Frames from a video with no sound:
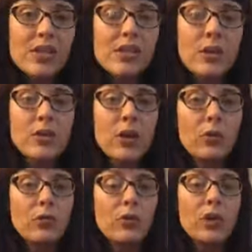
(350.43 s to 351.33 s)
So
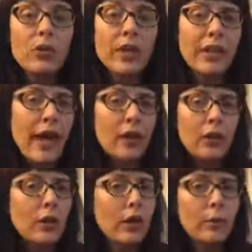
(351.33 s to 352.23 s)
don't let that
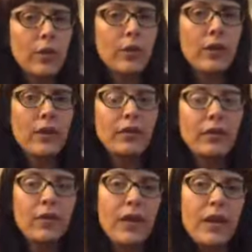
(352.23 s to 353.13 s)
alarm you
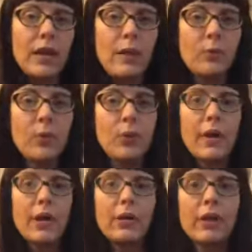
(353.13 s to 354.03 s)
if the poop
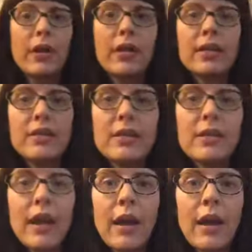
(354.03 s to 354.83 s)
color is